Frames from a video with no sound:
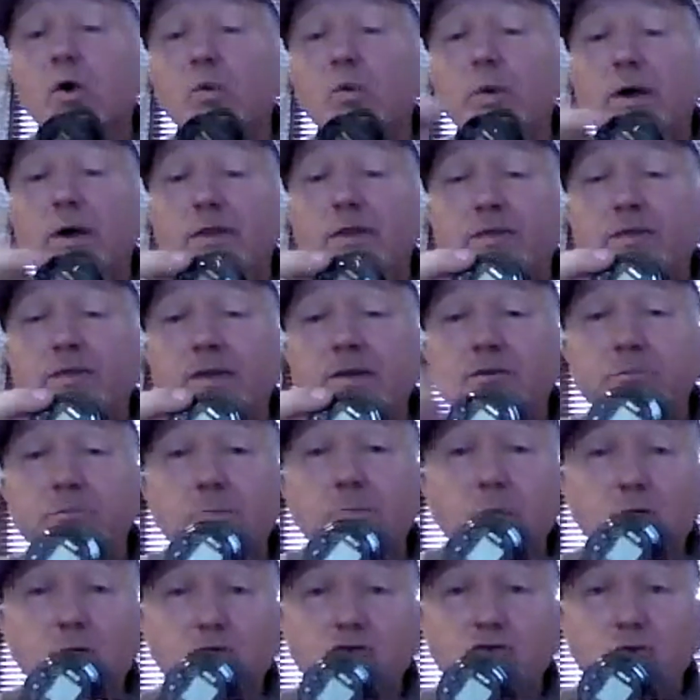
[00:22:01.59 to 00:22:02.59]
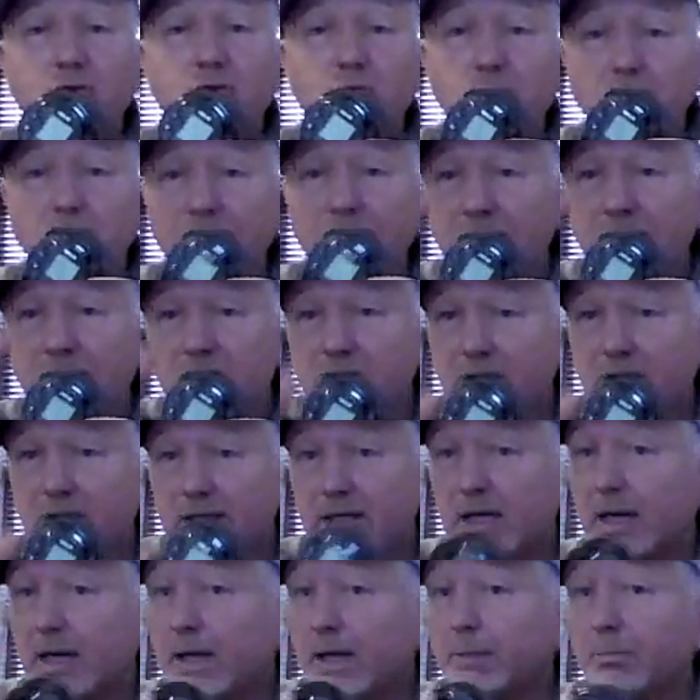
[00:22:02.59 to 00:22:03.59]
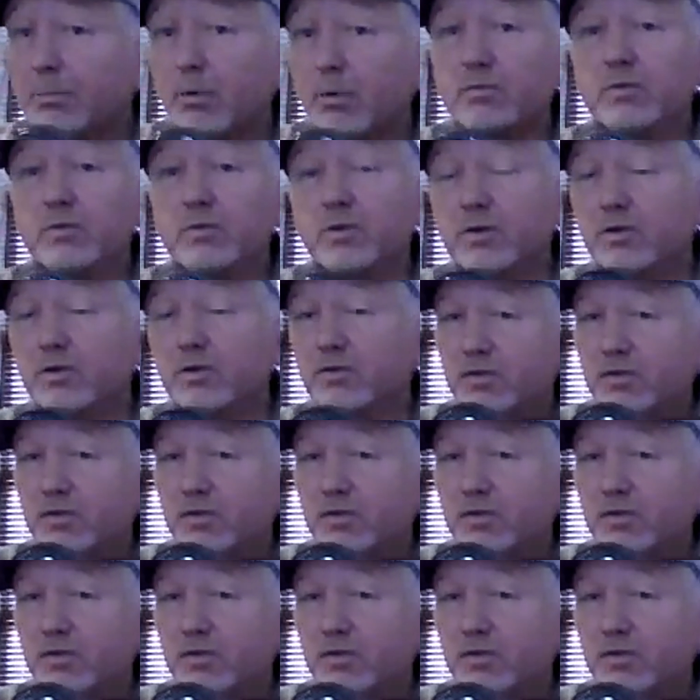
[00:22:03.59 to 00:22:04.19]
where this module can actually clip onto the